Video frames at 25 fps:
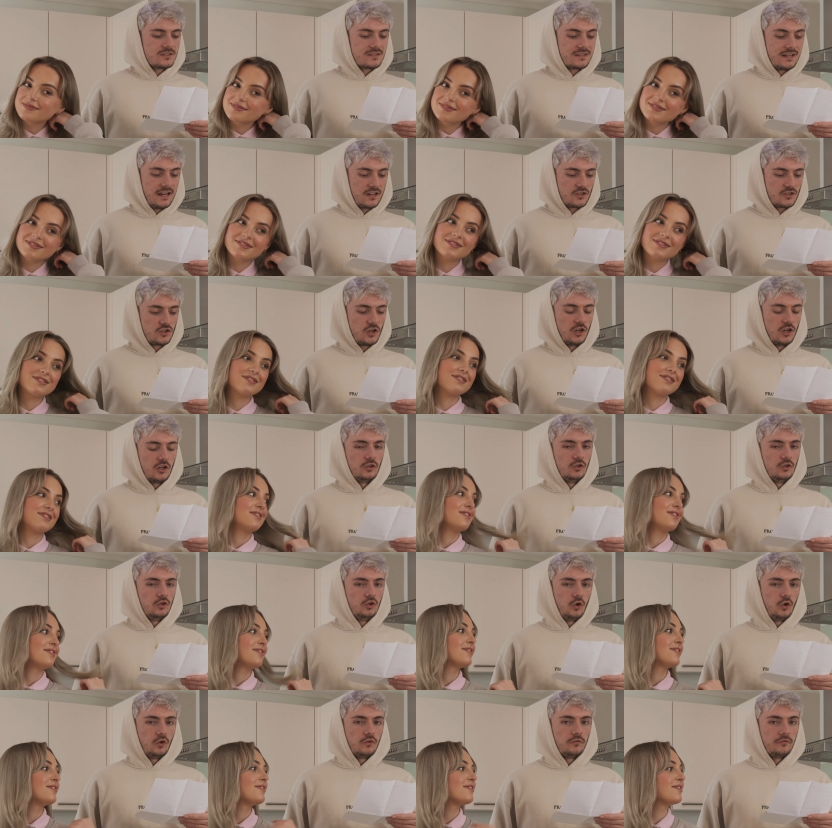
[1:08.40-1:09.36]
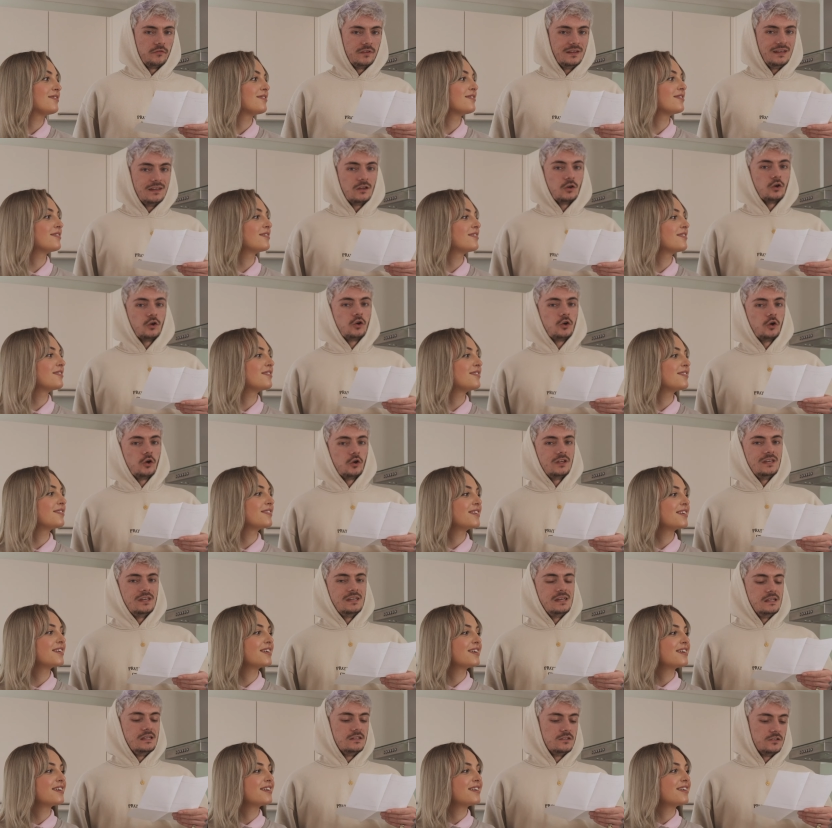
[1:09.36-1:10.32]
Speaker 1: slash non-vegan cookie
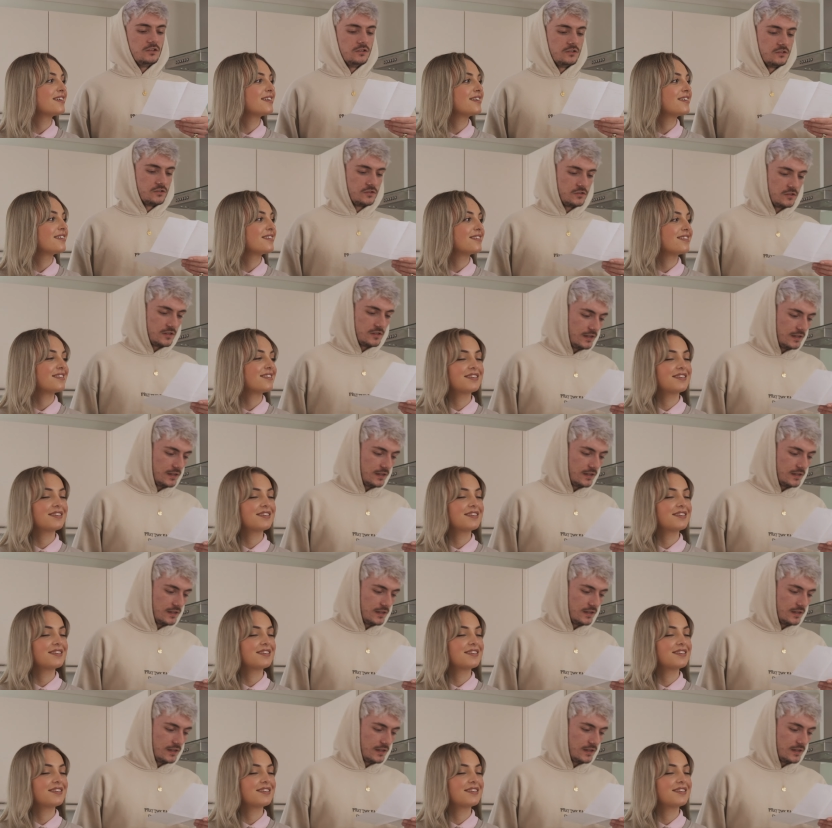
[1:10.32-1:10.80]
eaters.